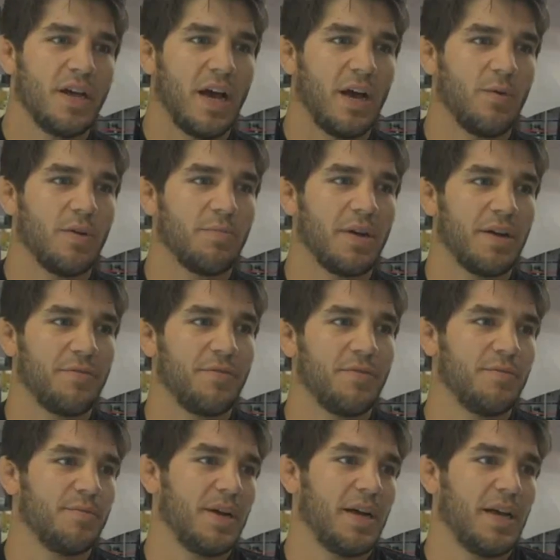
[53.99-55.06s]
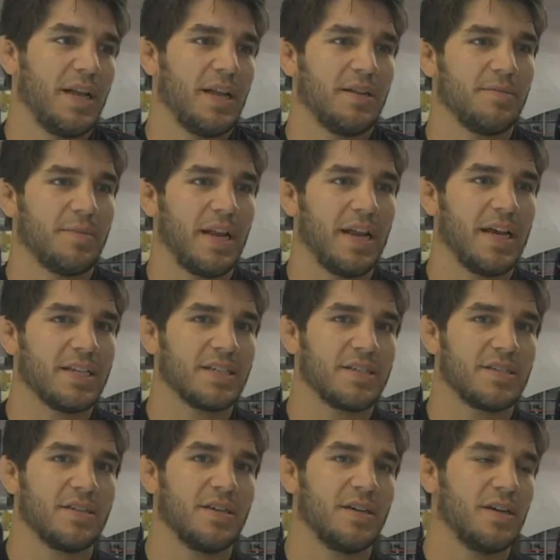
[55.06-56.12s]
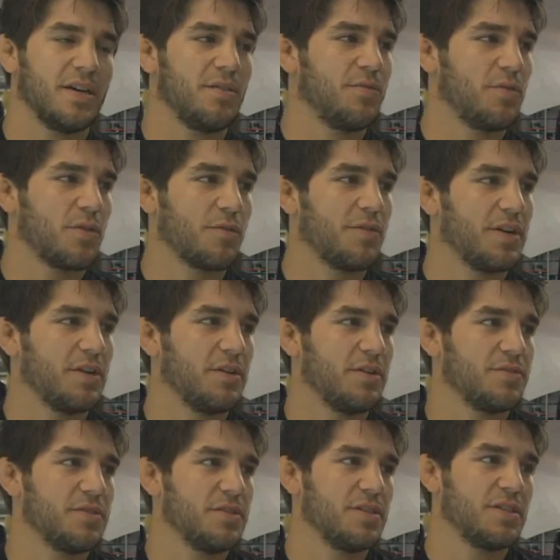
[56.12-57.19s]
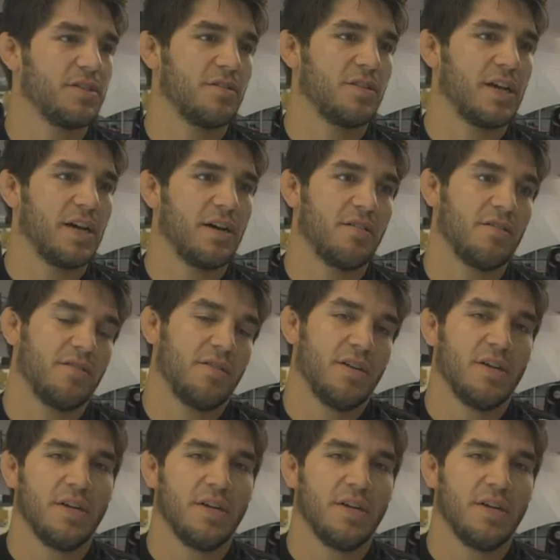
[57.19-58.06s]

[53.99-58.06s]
I won my last 4 fights in the UFC, so now